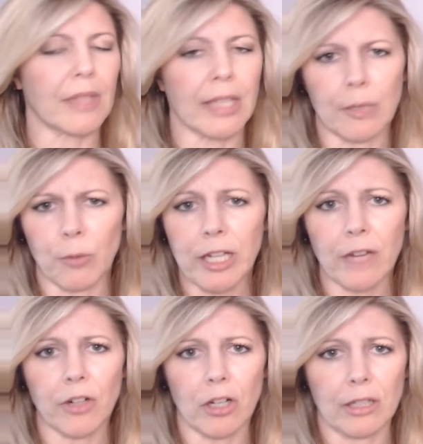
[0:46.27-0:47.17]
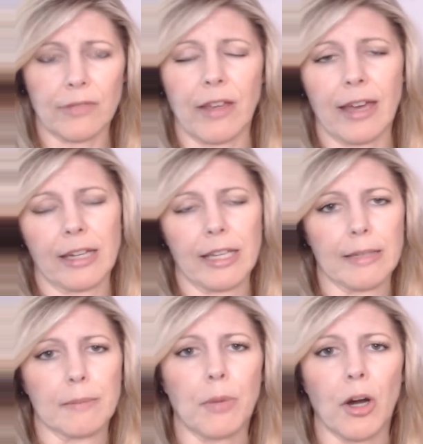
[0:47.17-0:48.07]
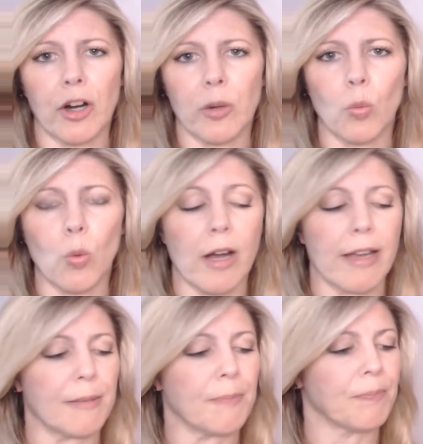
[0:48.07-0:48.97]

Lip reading: And we covered all of that in part 1.